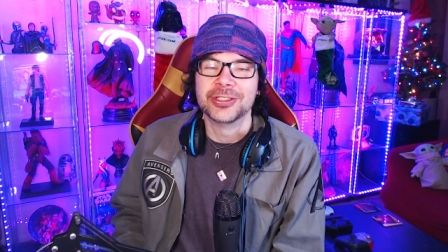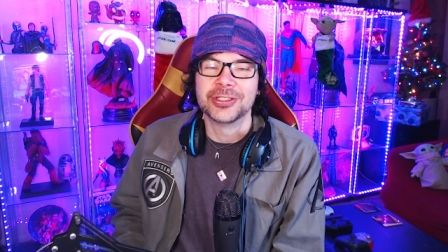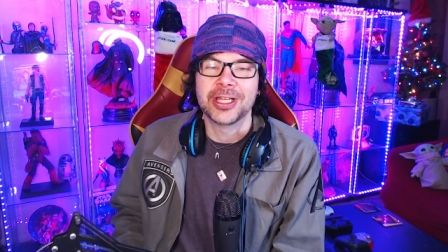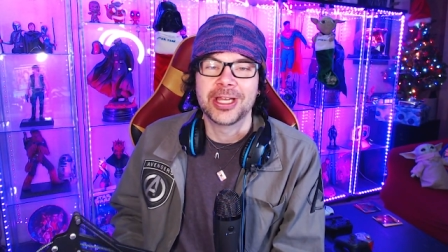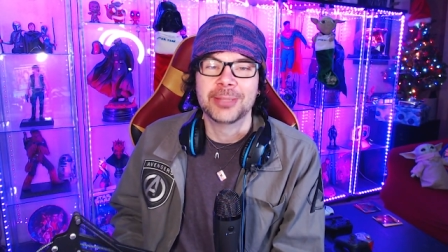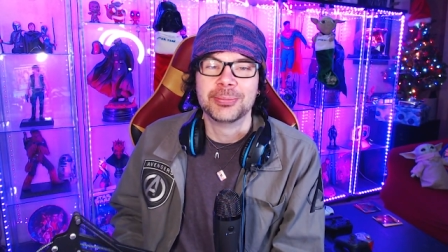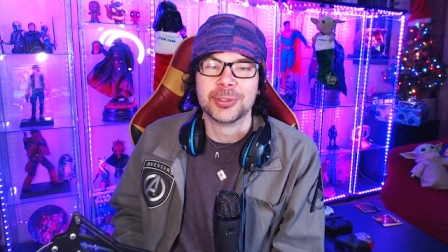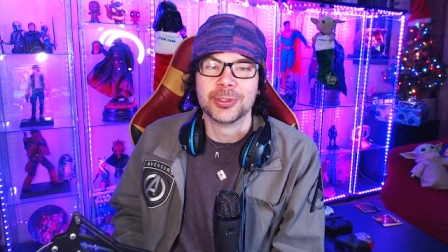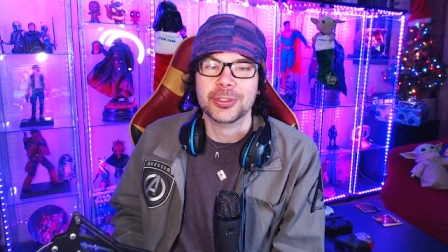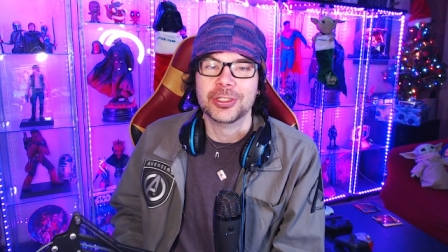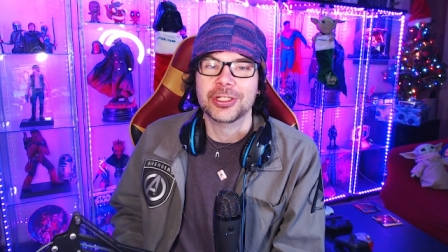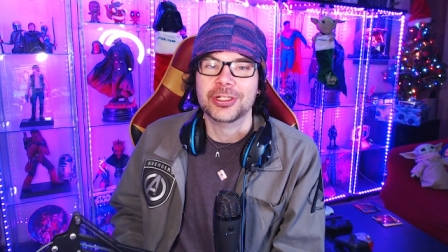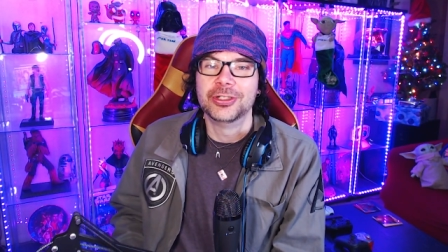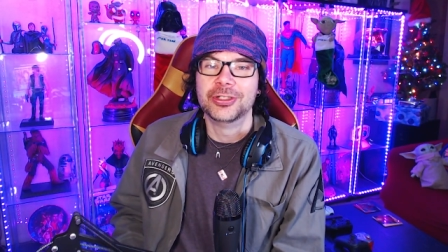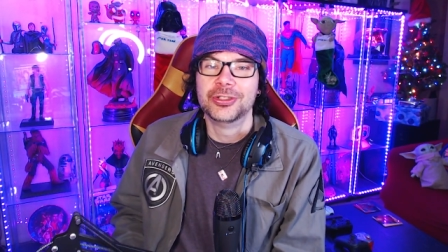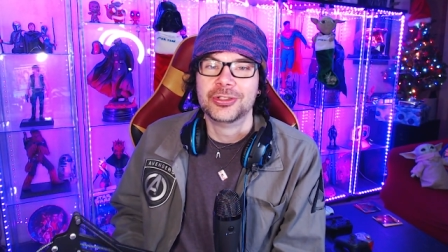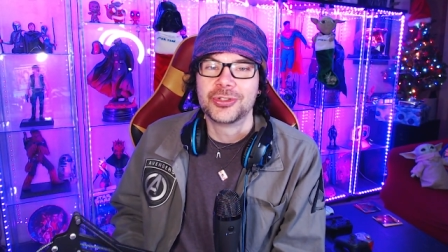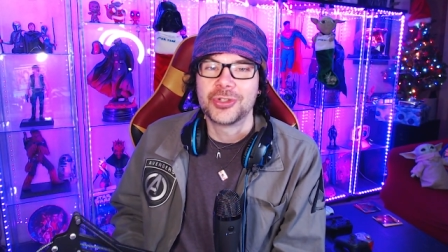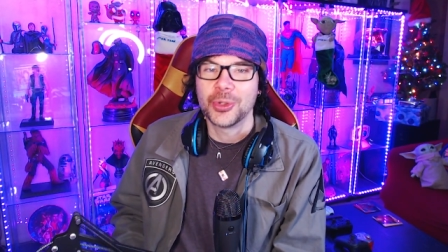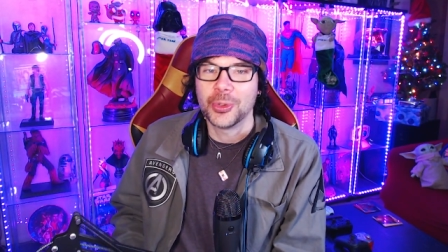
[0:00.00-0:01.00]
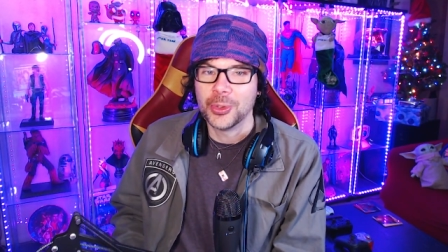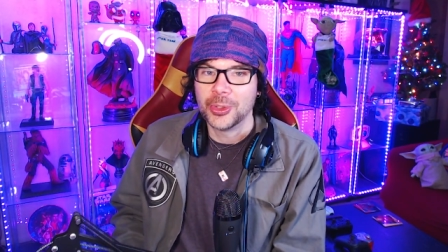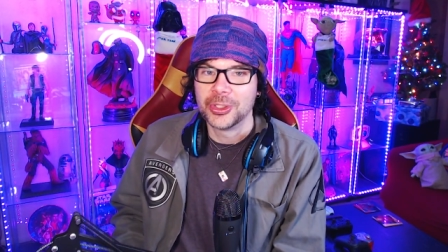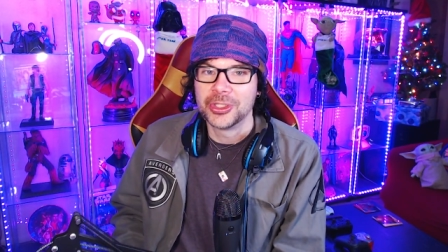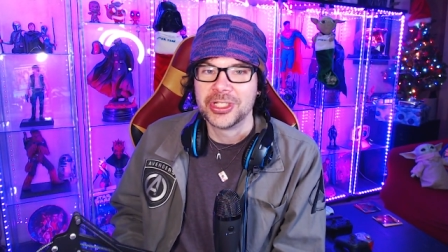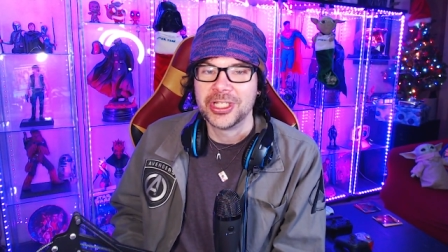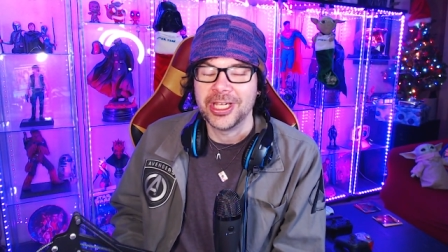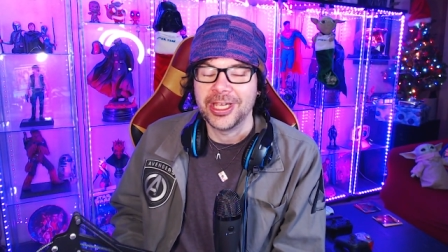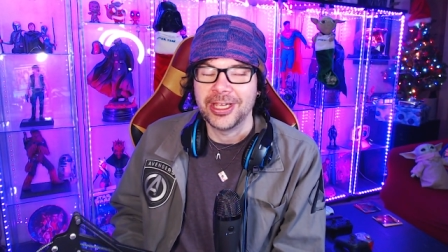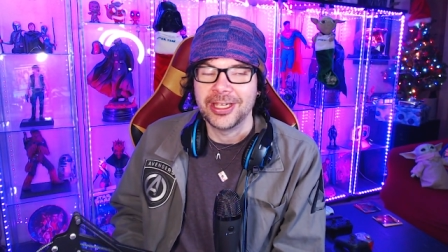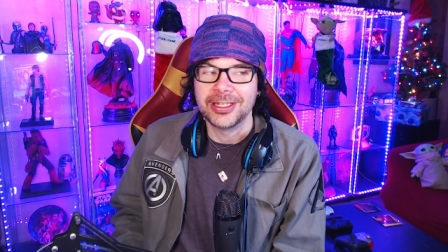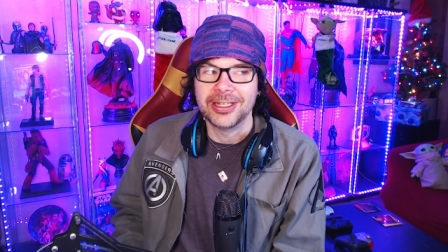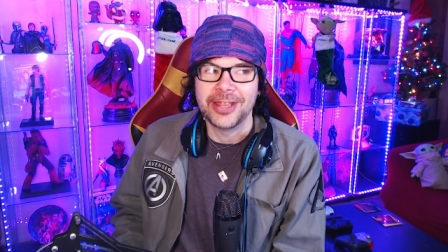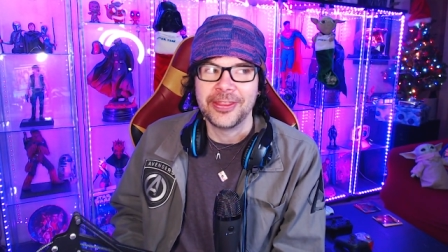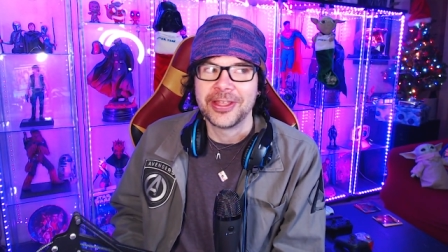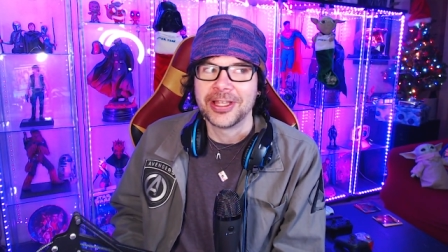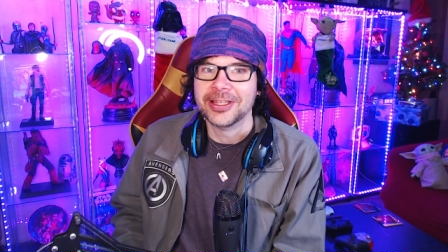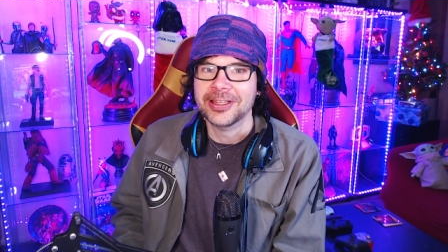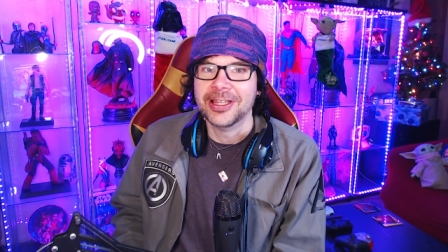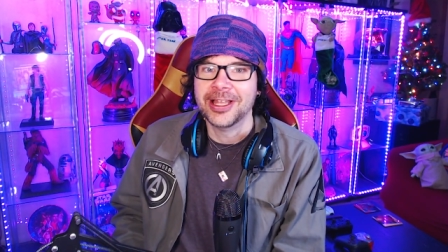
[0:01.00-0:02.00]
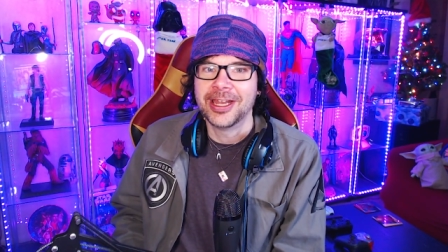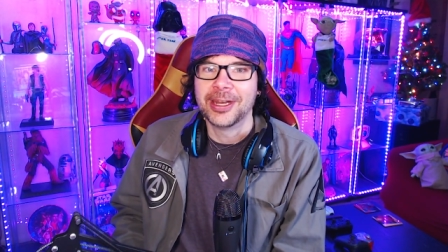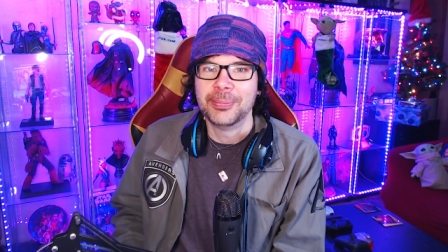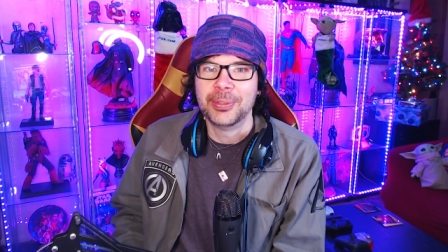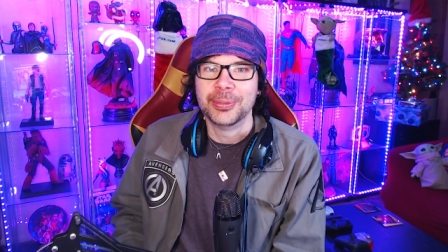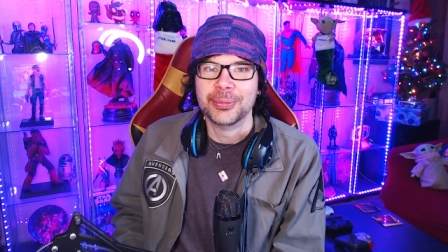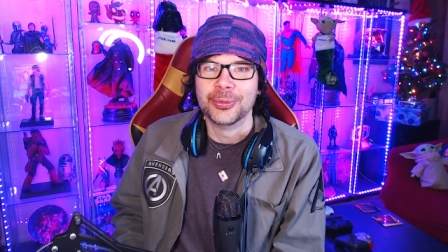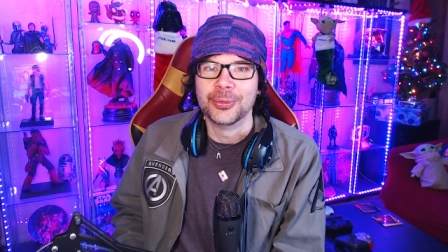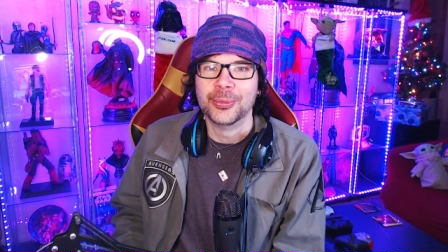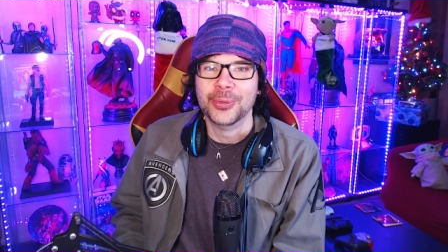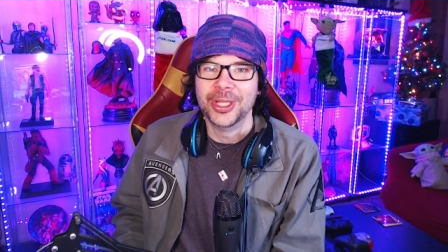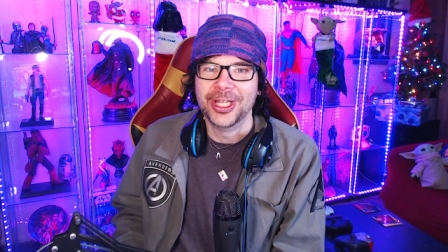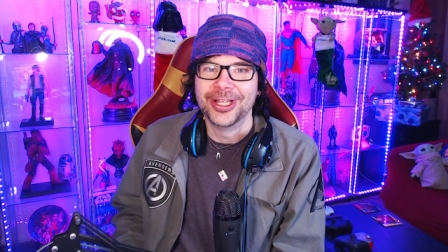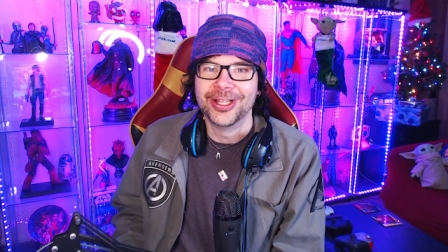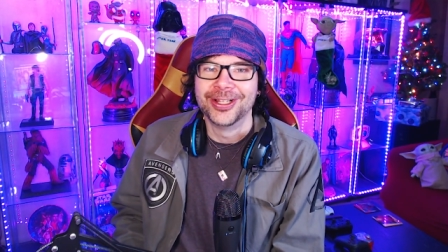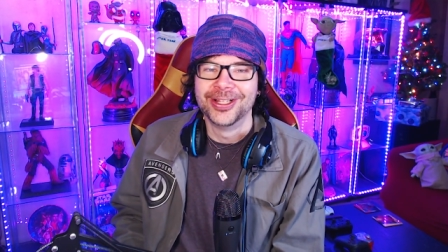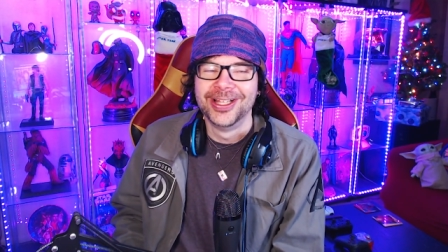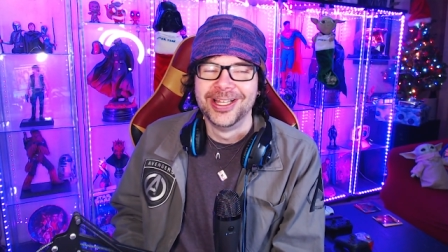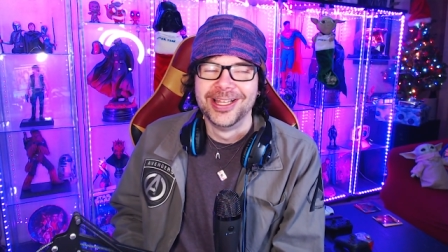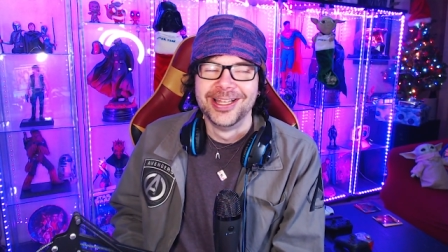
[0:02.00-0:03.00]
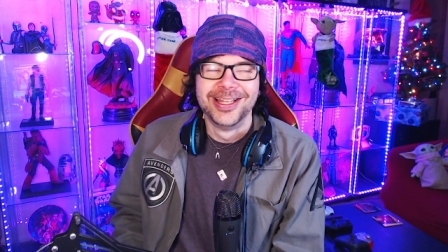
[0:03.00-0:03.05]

I absolutely adored Kate. And I think a lot of people will.